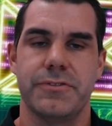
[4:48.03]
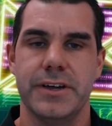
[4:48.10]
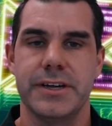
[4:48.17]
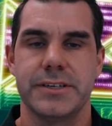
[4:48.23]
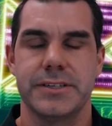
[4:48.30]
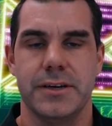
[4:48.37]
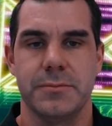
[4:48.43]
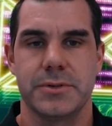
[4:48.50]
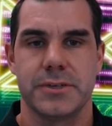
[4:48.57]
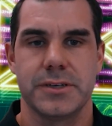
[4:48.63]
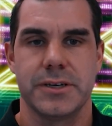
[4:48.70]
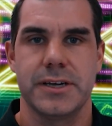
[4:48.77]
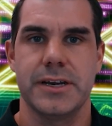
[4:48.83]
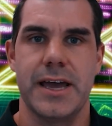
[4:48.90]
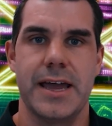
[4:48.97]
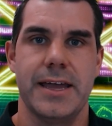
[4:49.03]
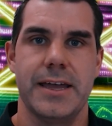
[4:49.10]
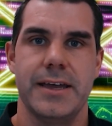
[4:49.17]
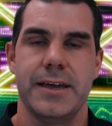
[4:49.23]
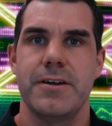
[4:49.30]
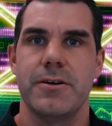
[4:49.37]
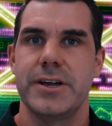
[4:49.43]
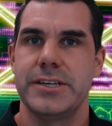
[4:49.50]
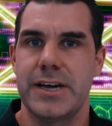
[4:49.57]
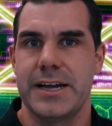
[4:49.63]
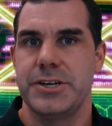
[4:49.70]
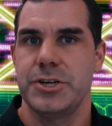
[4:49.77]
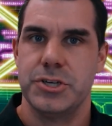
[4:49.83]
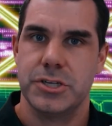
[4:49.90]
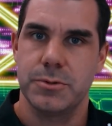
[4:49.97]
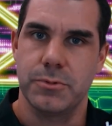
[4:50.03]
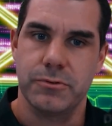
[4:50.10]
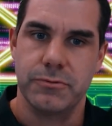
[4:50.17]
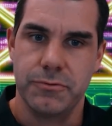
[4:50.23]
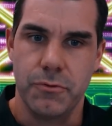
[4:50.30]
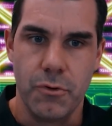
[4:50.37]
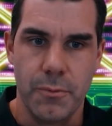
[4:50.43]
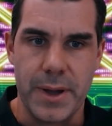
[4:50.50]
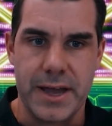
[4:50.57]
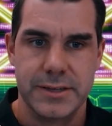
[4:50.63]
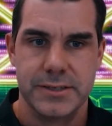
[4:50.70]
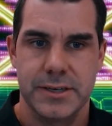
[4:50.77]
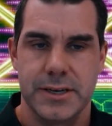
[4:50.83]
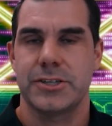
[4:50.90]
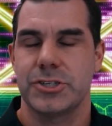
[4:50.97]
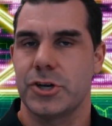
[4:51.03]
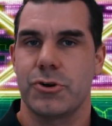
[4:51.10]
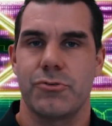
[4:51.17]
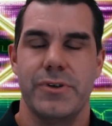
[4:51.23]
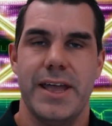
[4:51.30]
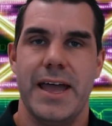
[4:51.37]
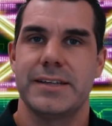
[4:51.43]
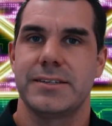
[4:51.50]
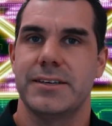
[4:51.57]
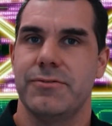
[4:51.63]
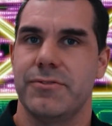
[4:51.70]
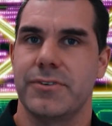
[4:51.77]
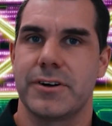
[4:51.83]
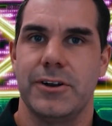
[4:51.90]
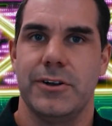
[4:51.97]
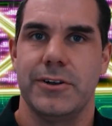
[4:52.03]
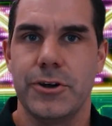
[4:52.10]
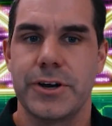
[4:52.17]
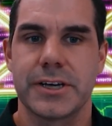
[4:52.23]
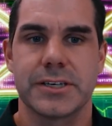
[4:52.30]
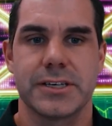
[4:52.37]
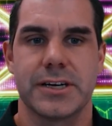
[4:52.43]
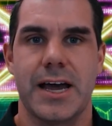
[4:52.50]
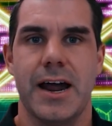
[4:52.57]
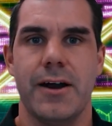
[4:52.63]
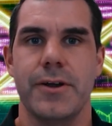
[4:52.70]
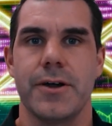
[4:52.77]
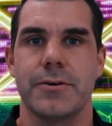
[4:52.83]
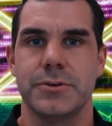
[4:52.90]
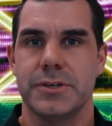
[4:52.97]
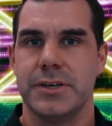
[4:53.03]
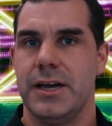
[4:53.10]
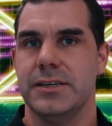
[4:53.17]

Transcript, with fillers: fingertips in a very digestible format, uh, to create different learning scenarios,